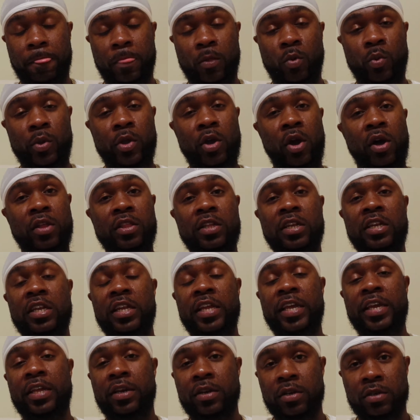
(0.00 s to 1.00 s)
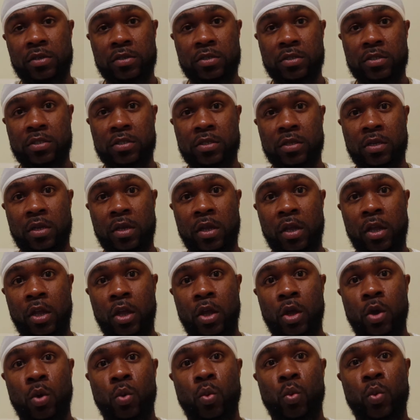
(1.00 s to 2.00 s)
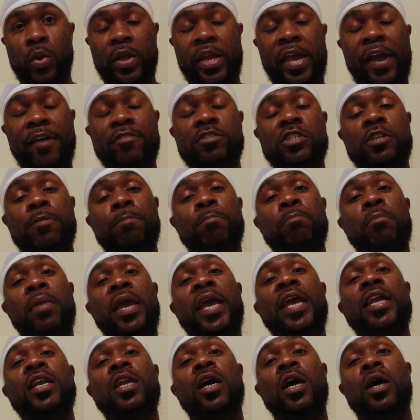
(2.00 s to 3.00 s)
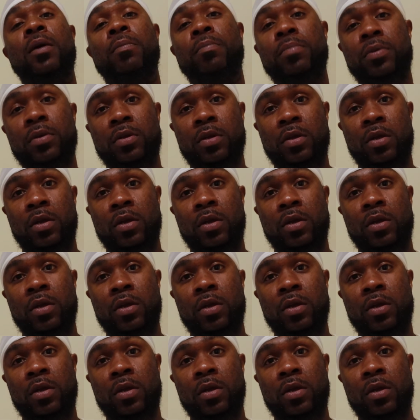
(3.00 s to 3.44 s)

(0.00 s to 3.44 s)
We are the leaders. We have to man up.